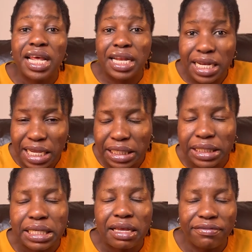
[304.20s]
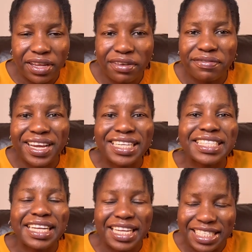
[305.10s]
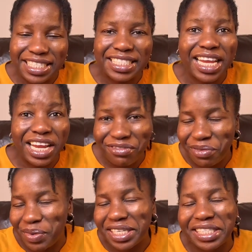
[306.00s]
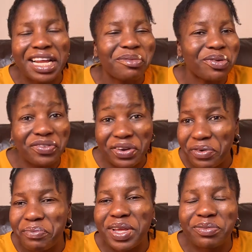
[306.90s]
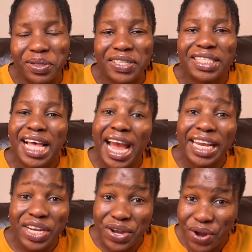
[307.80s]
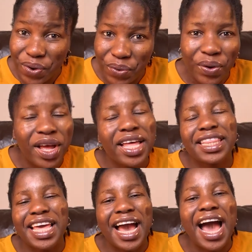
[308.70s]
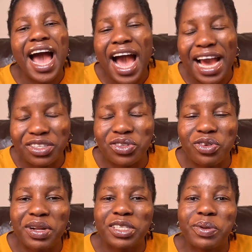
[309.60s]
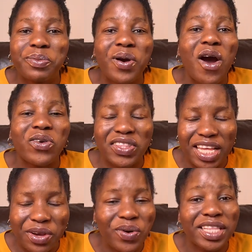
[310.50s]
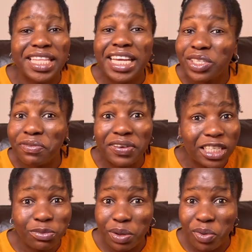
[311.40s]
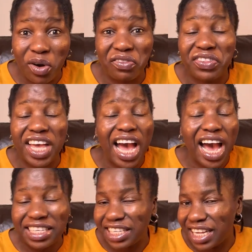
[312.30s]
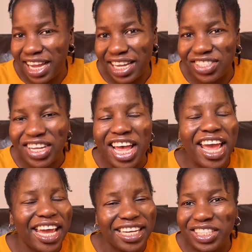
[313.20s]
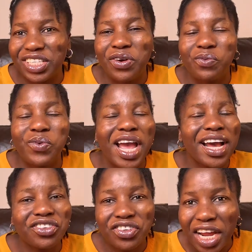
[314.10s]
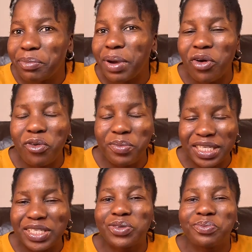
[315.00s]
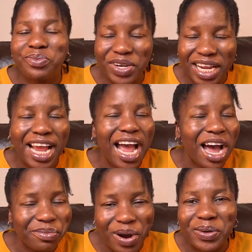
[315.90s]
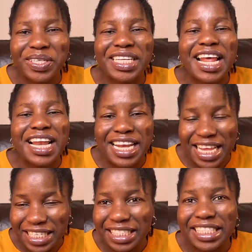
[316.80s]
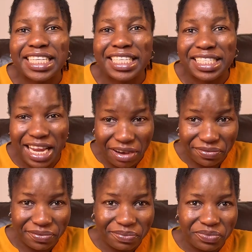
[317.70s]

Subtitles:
links verified, legit information about recruitment, because I know there are unscrupulous people out there. We're there to fleece people of their hard-earned cash, and we are trying by all means to bring about legit stuff.